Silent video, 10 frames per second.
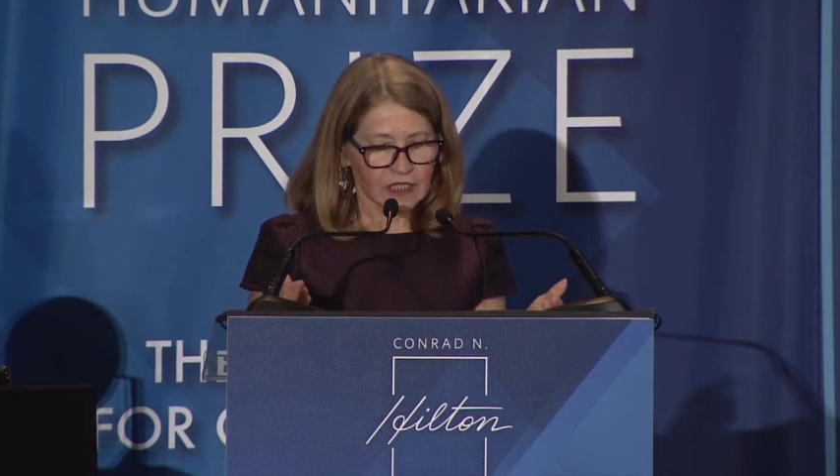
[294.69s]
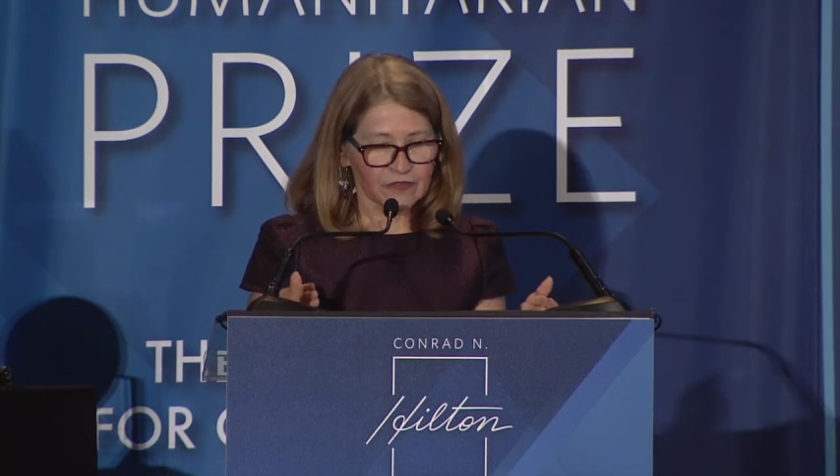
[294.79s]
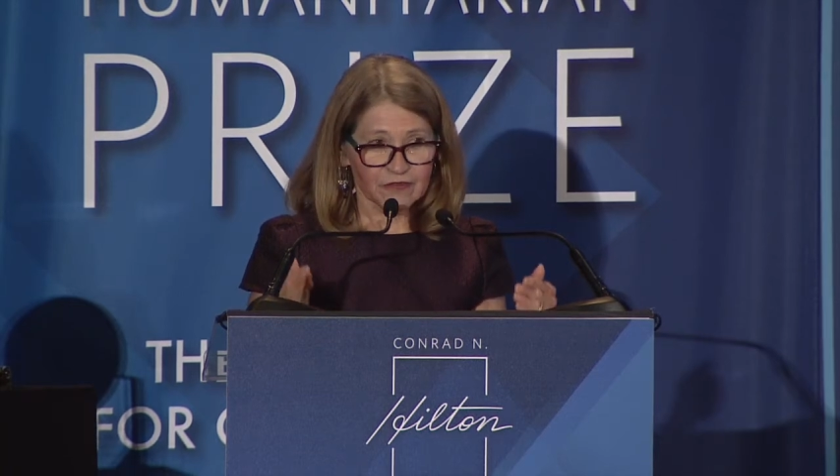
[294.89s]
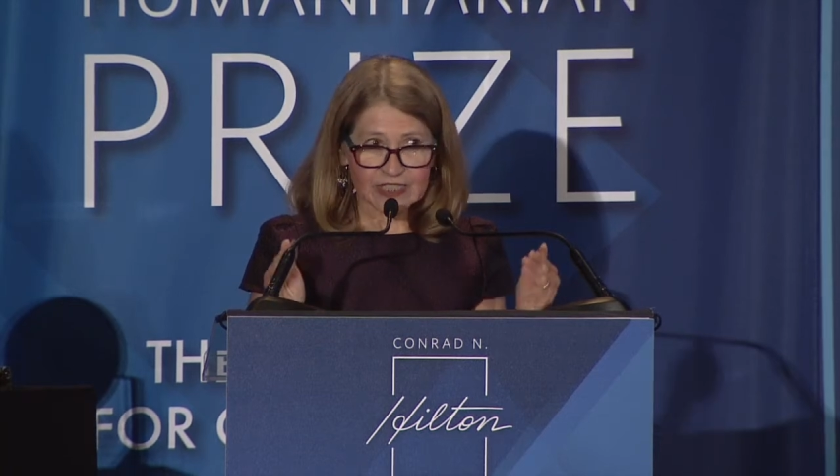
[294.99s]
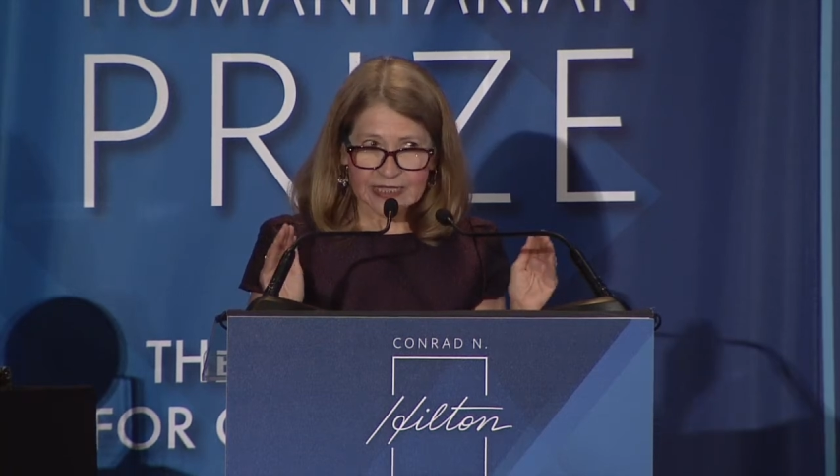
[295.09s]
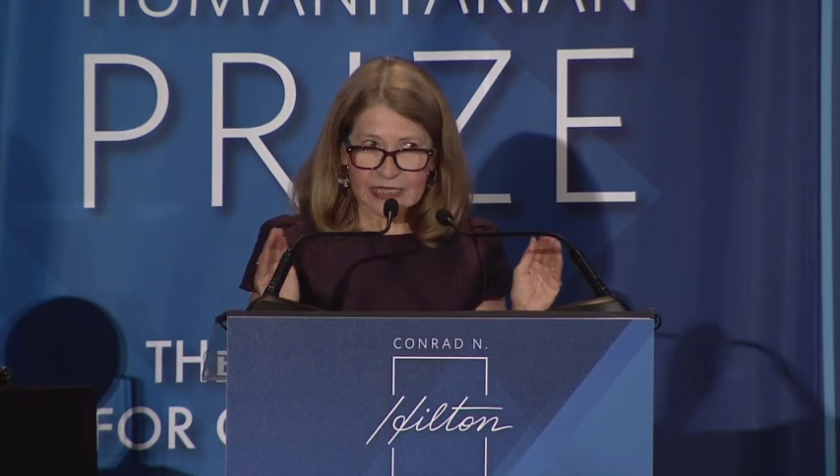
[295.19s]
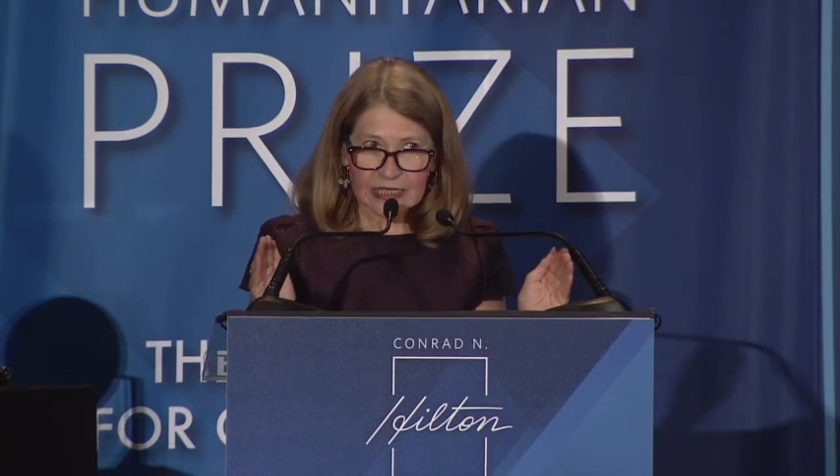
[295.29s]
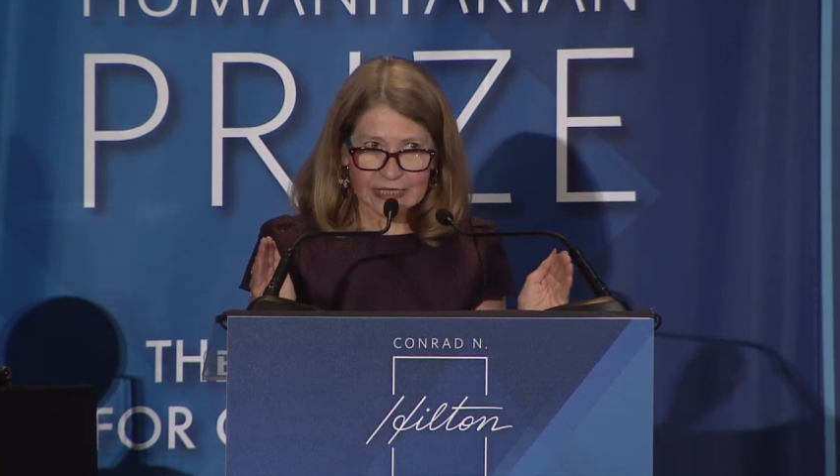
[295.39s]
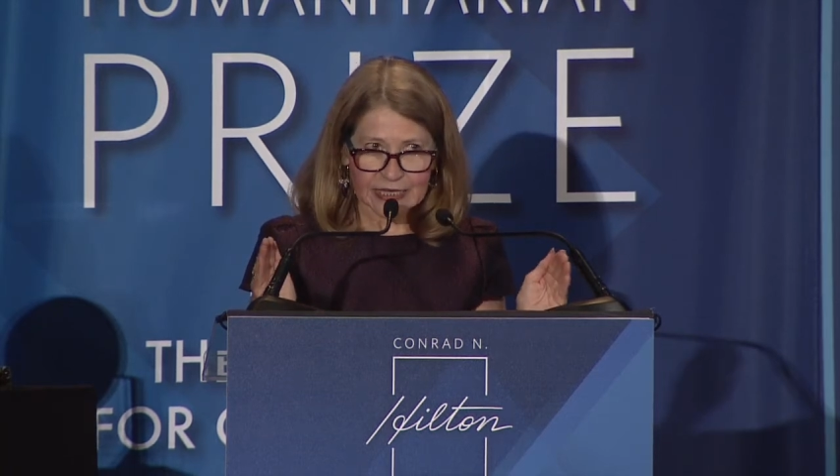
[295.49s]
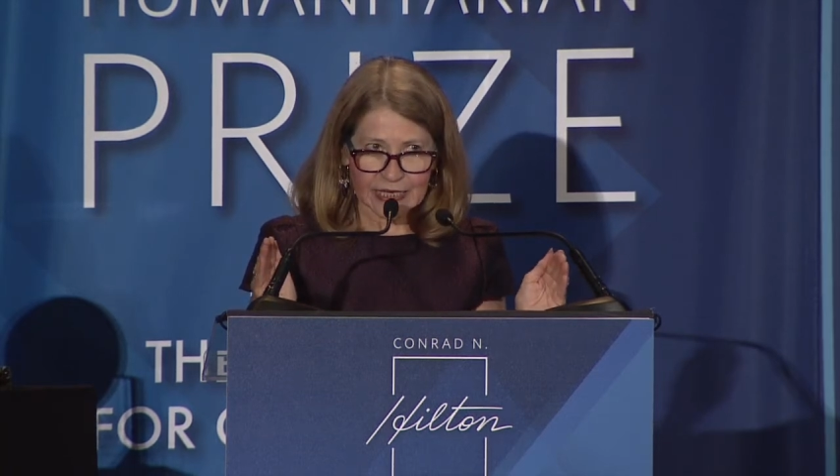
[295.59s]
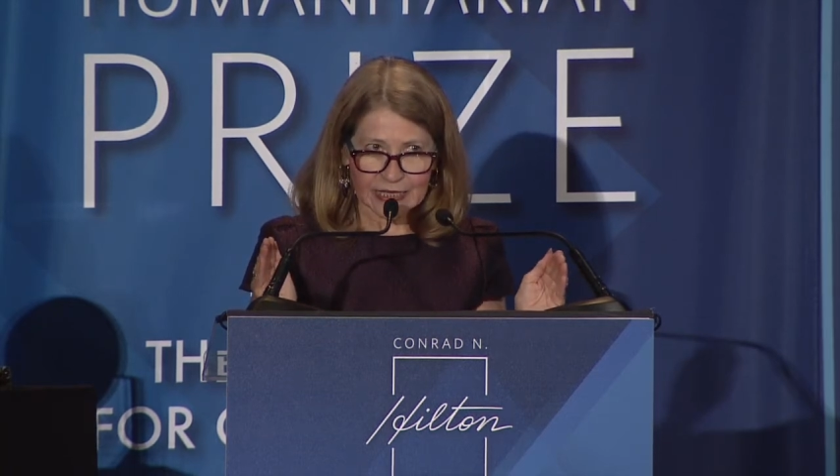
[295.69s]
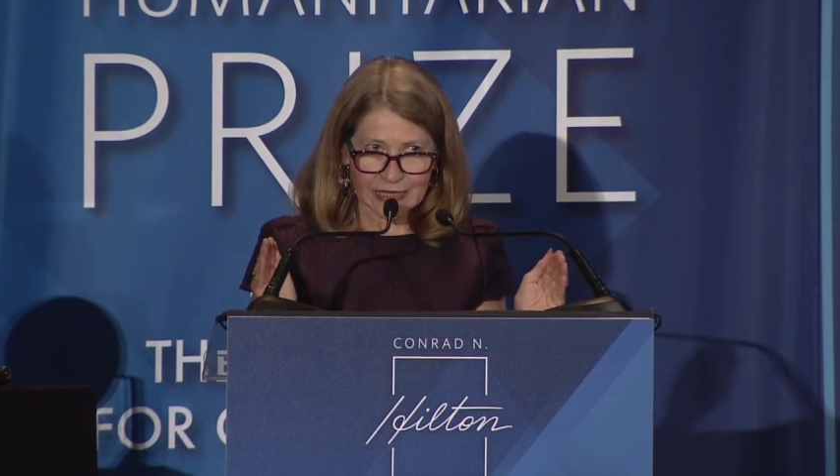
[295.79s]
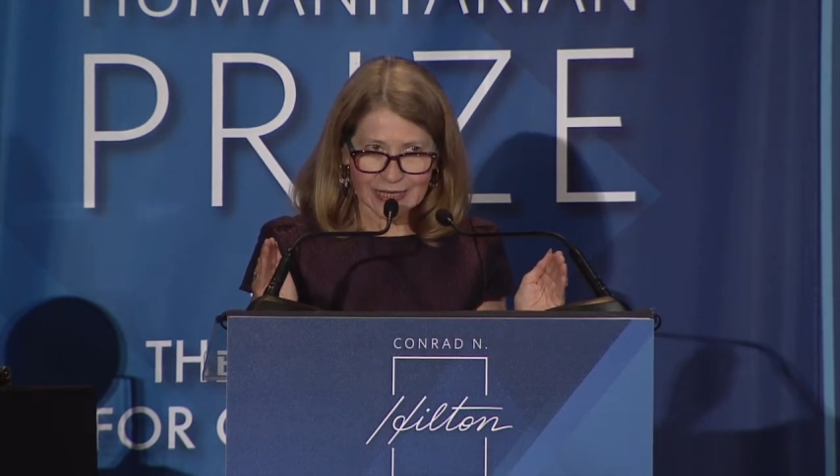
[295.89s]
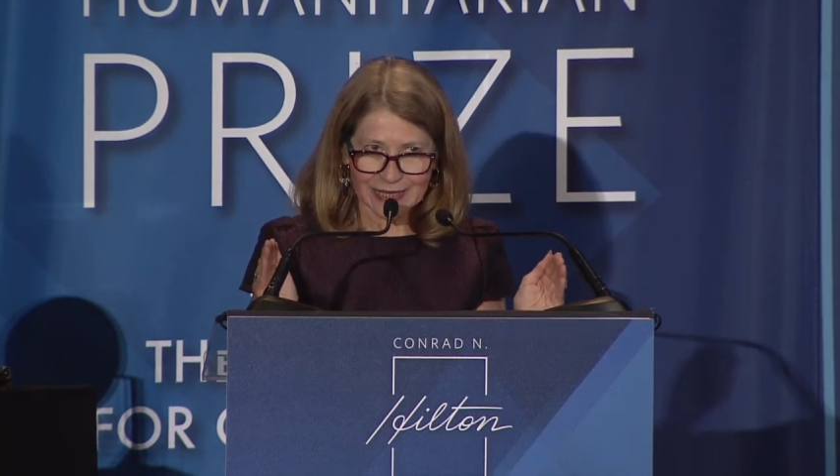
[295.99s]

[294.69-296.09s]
to facilitate